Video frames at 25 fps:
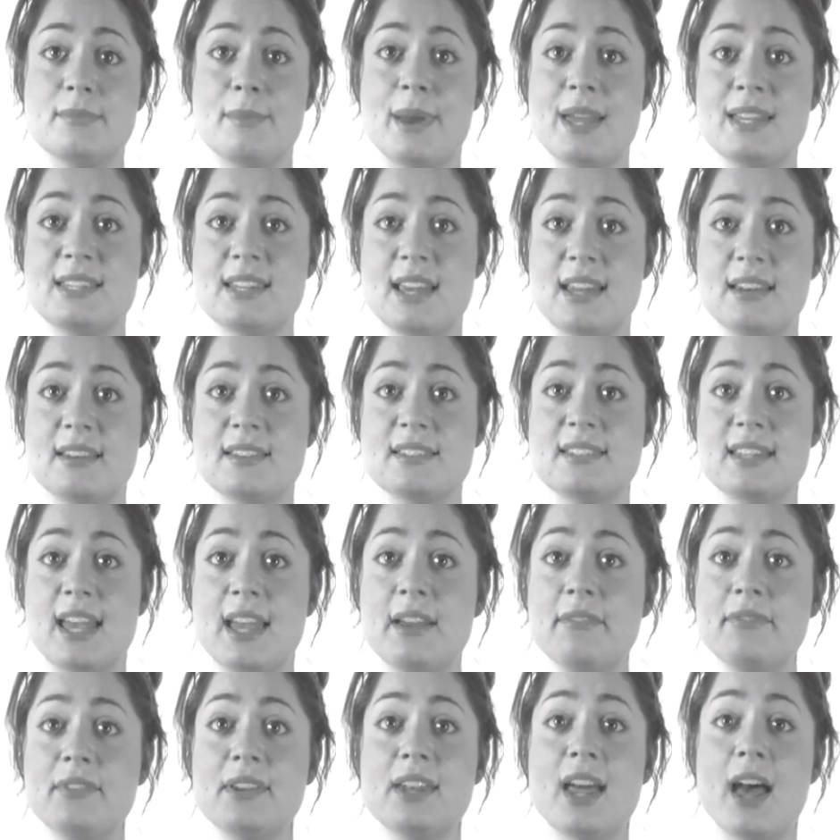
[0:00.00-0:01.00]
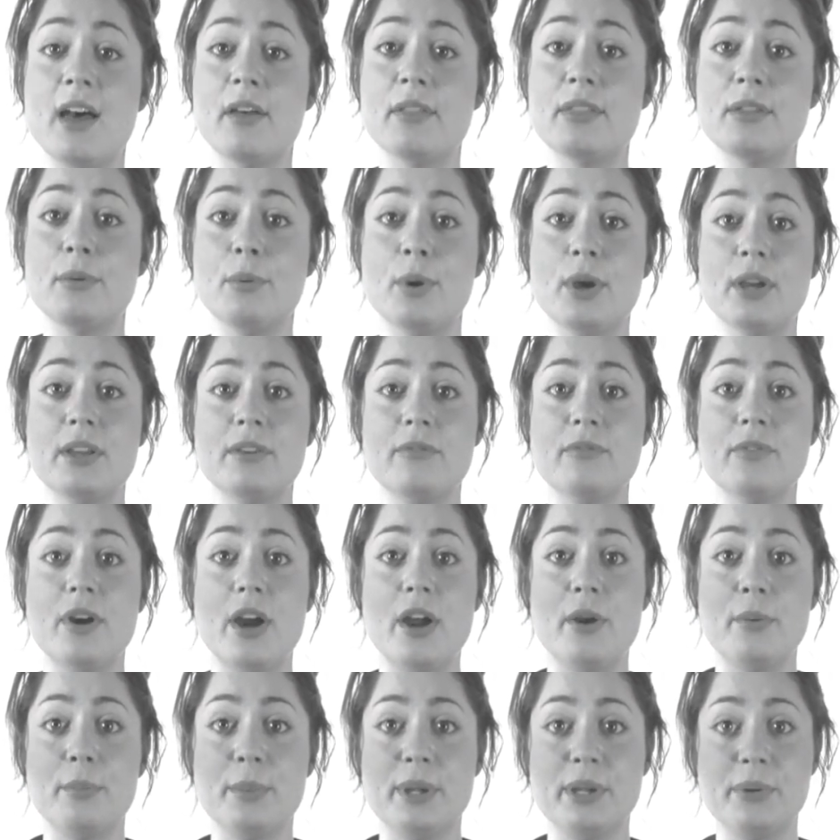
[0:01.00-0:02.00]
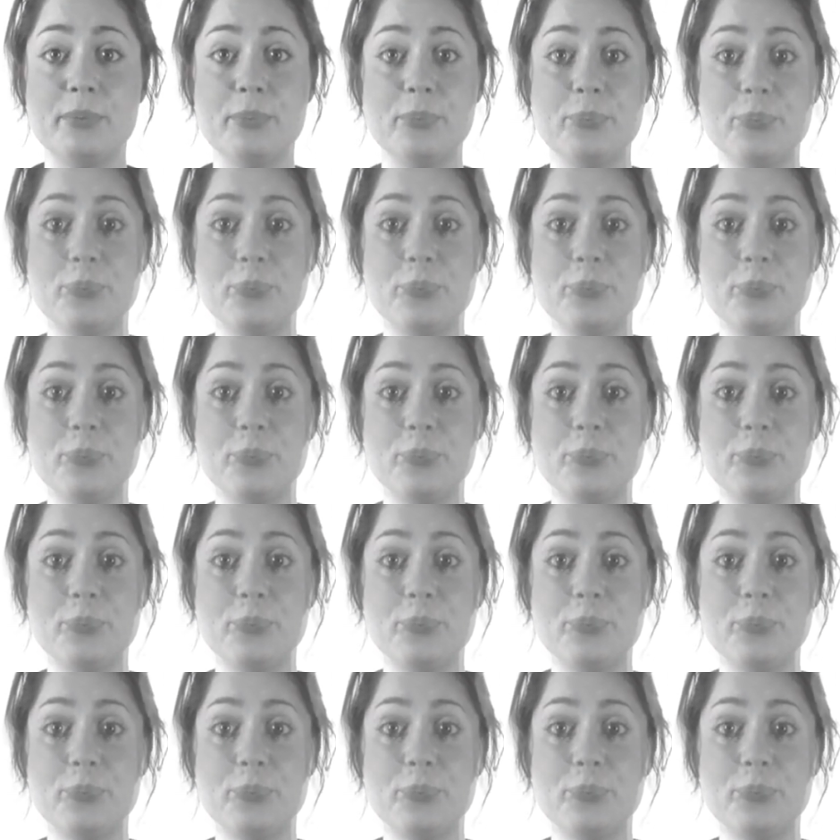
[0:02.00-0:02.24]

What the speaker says: maintain a safe and healthy work environment.